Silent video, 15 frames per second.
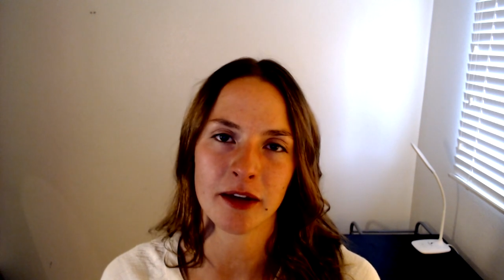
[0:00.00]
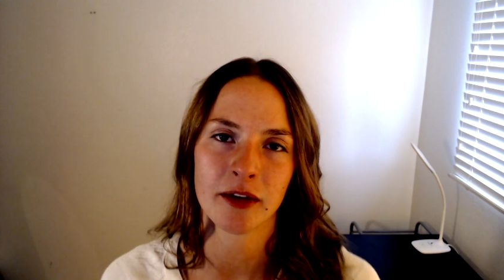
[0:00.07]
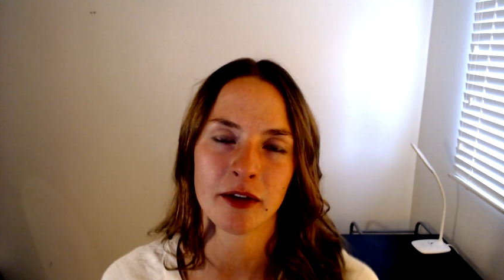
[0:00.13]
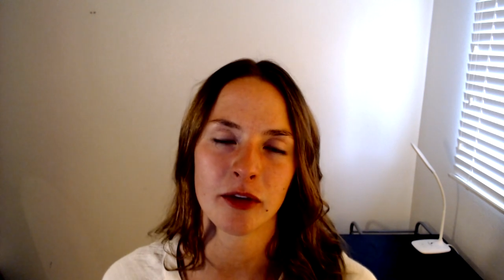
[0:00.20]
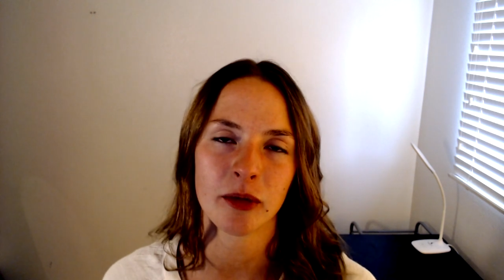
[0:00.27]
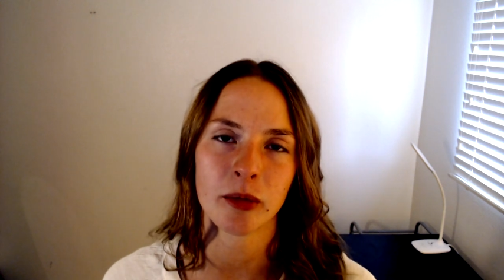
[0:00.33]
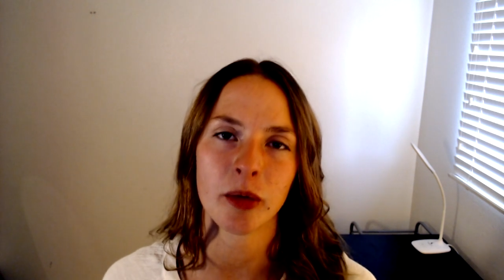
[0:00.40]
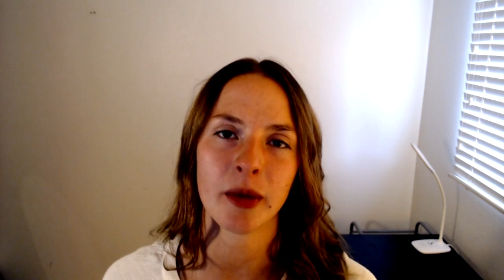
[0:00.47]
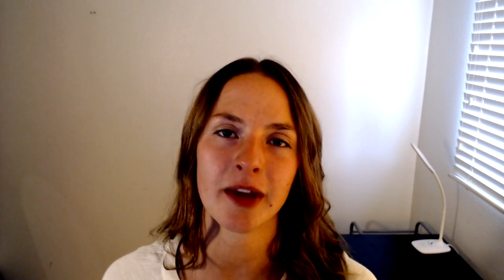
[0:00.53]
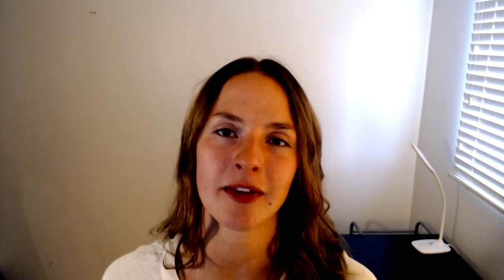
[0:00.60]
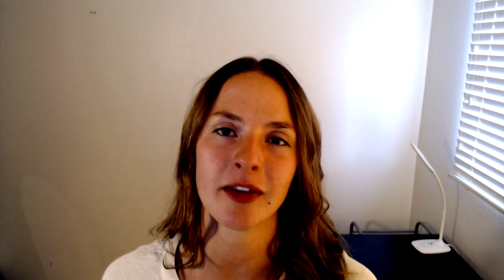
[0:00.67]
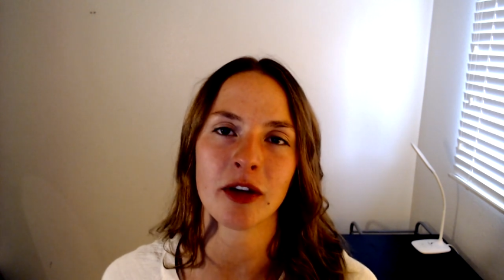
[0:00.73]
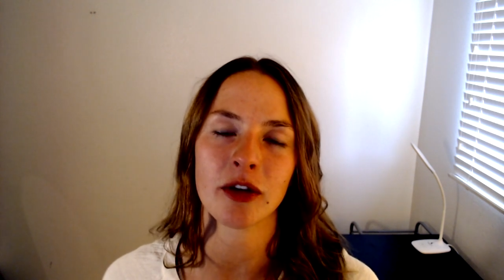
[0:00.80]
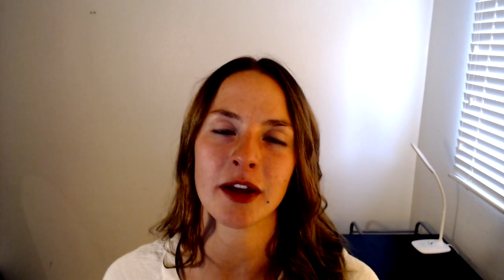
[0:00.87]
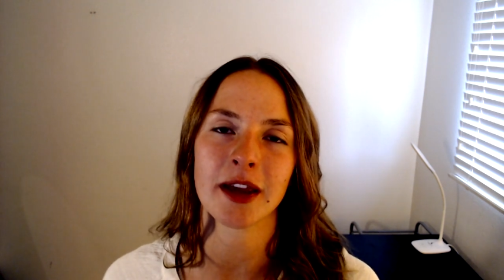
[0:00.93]
so many ways that
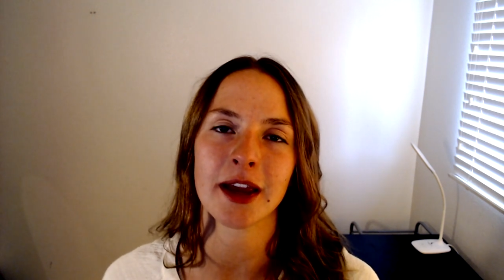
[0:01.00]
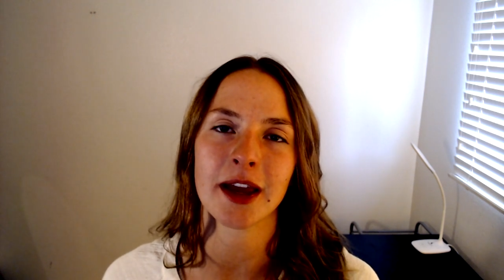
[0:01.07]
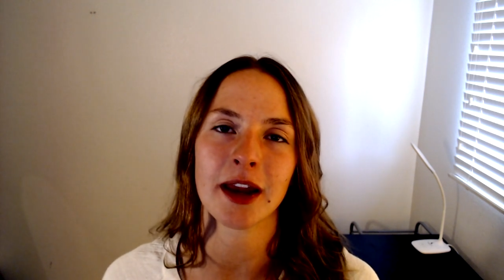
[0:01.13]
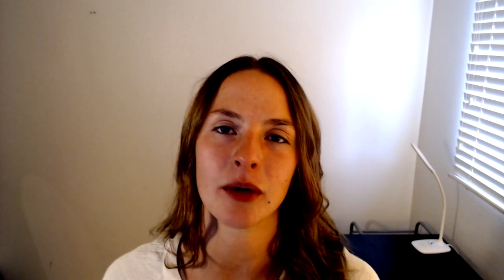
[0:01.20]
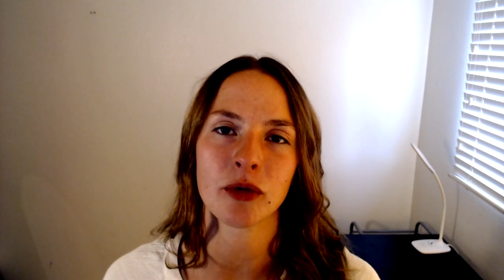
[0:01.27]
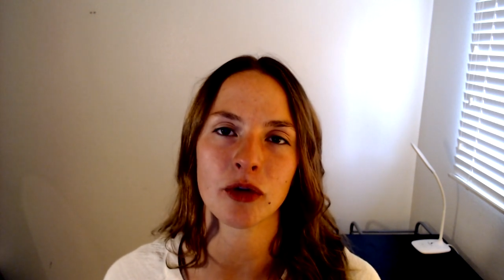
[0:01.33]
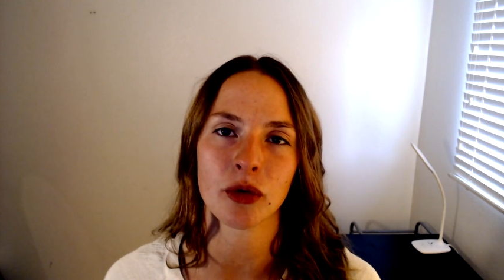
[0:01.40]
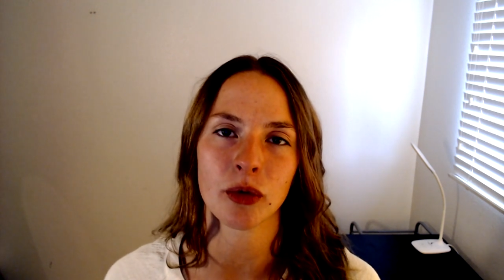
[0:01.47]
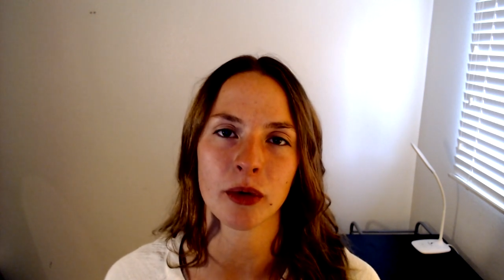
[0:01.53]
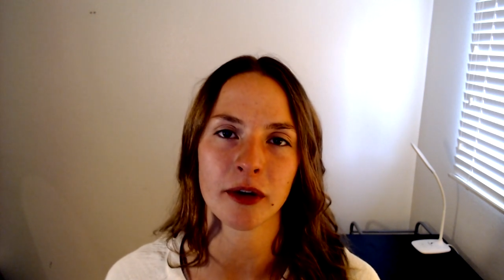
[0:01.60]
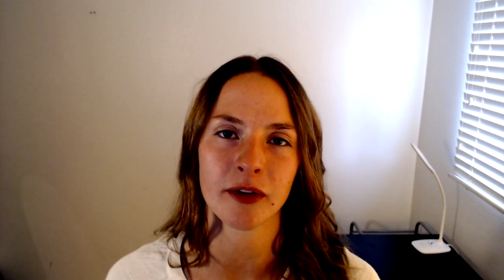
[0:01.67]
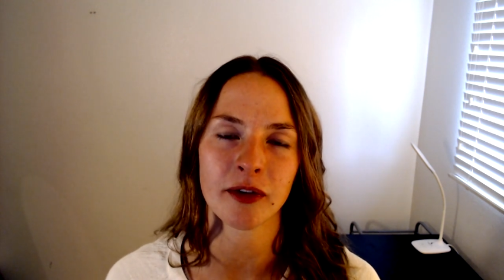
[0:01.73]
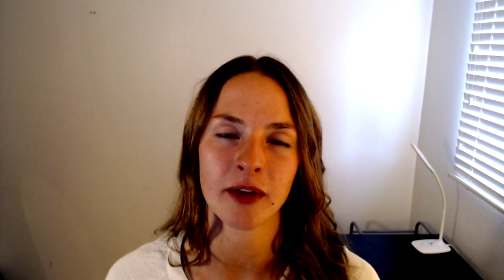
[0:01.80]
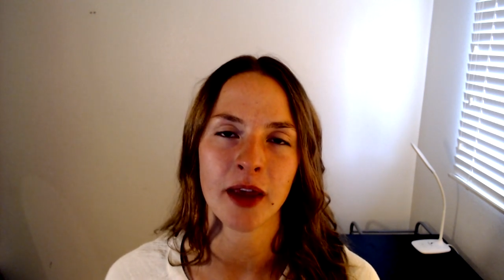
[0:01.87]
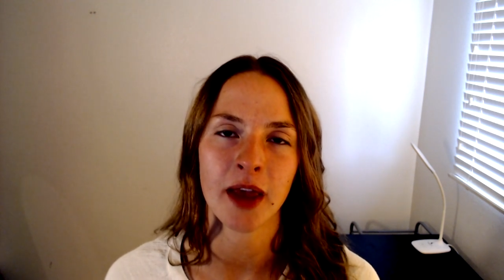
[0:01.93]
you can get outdoors